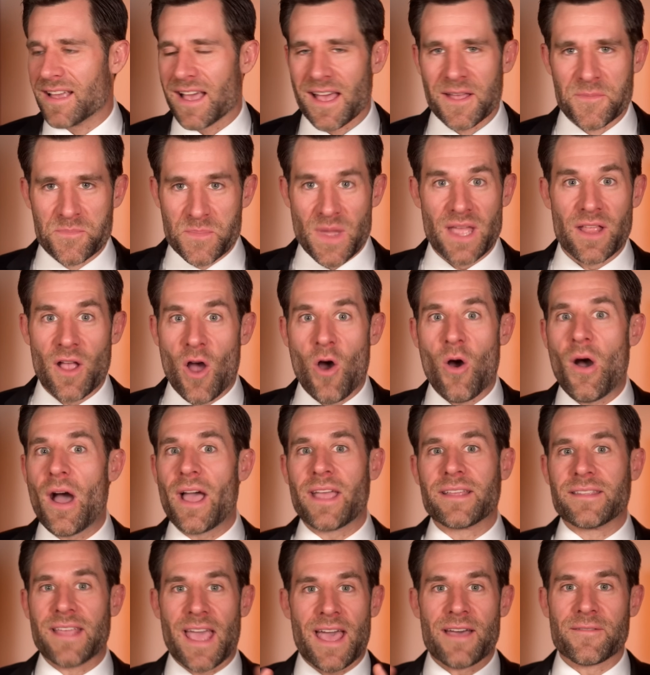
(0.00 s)
admit, oh,
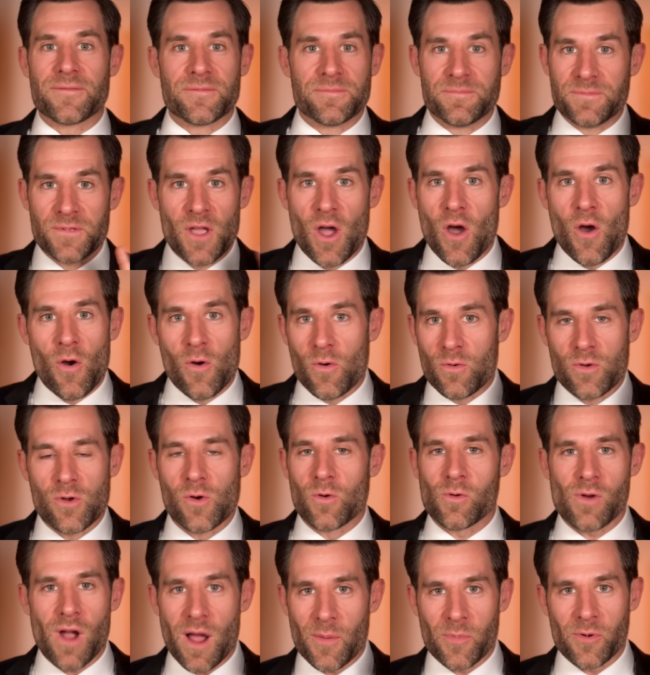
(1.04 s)
I have no
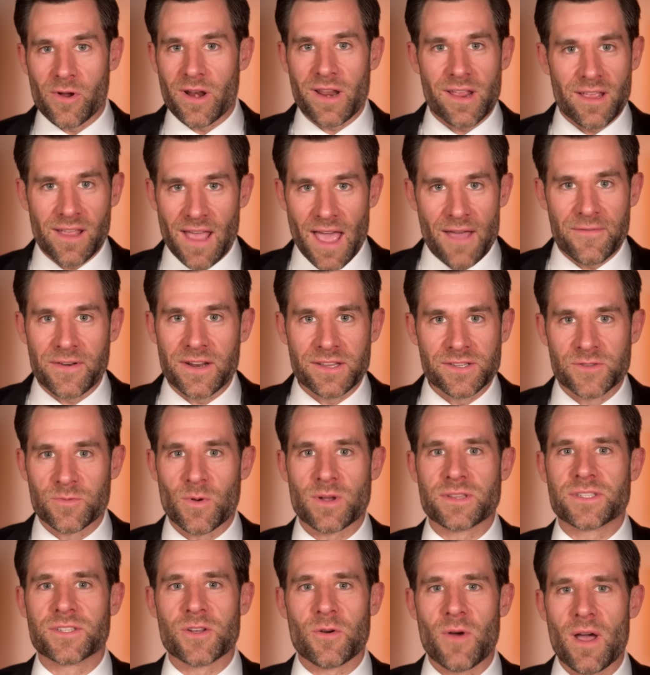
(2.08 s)
corroborating evidence
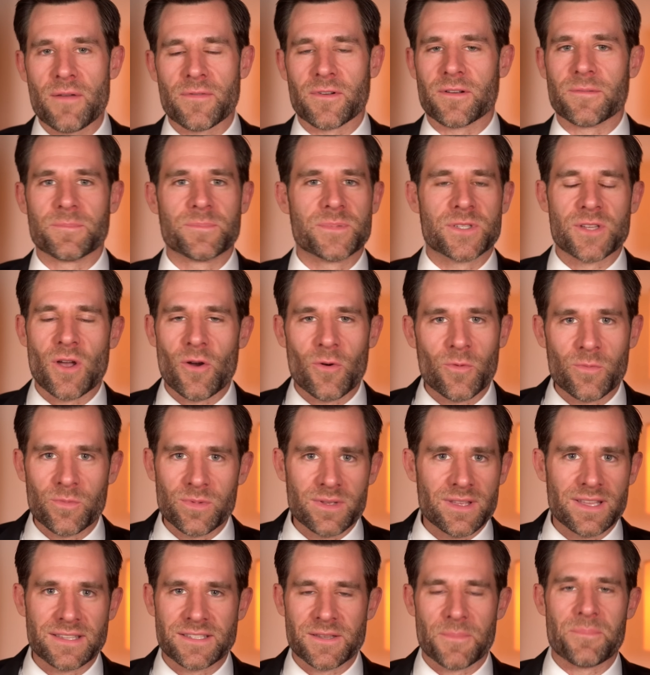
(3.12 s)
whatsoever. So
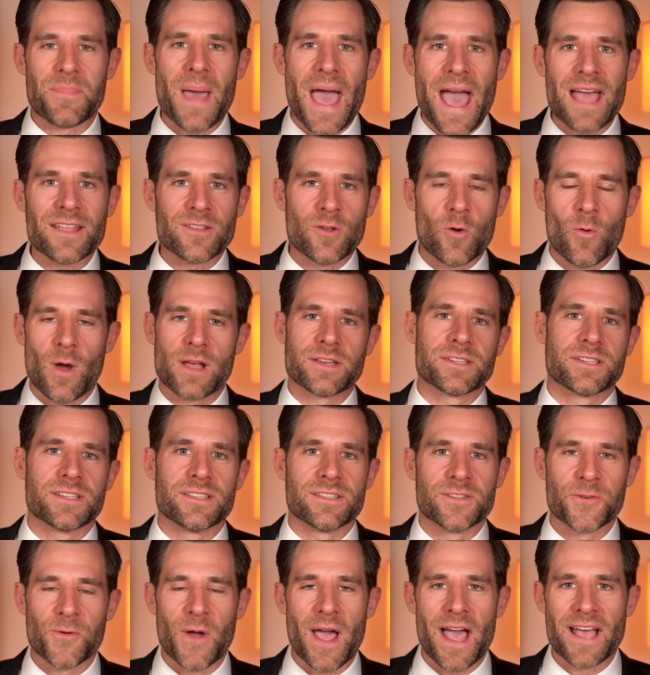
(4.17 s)
it's a bad question to